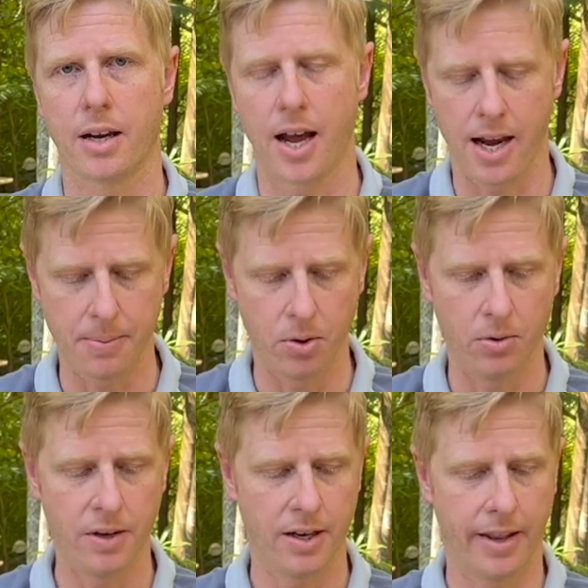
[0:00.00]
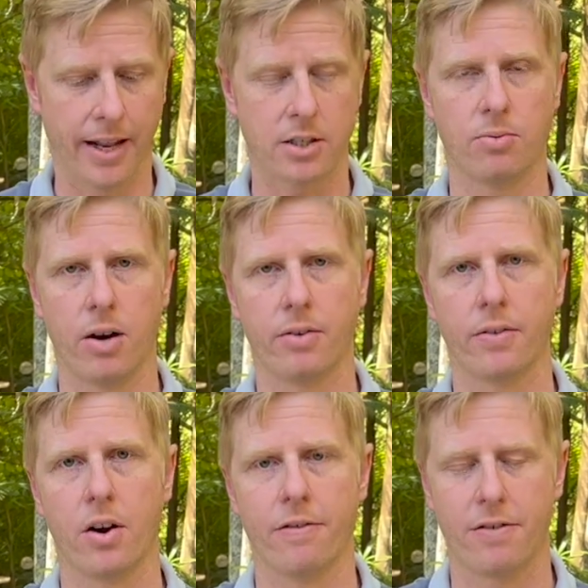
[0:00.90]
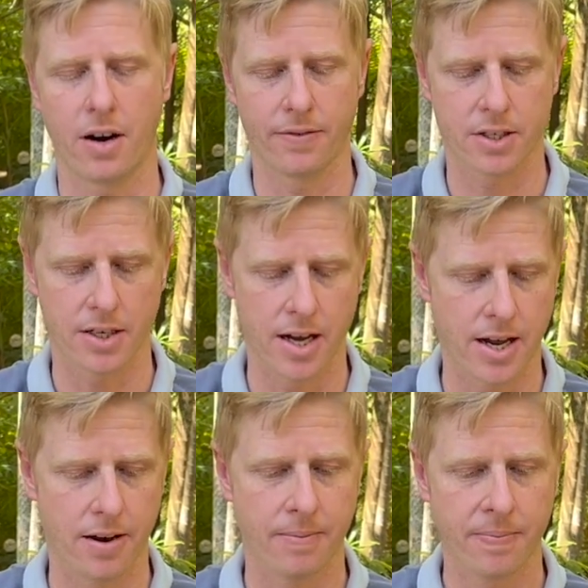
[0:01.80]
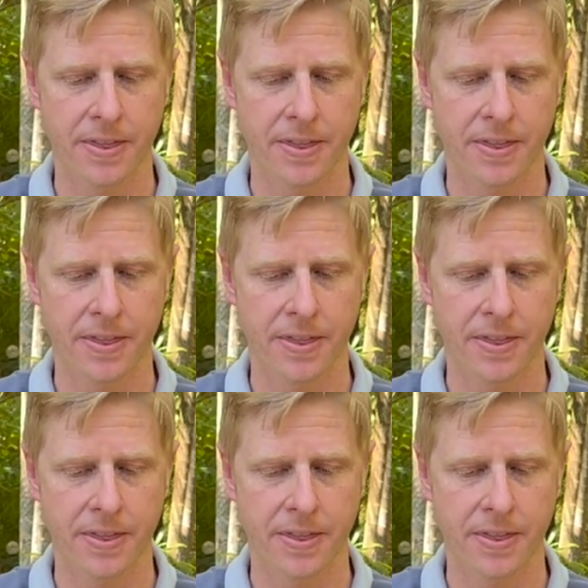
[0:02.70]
cable, and that's the one we've got in front of us now.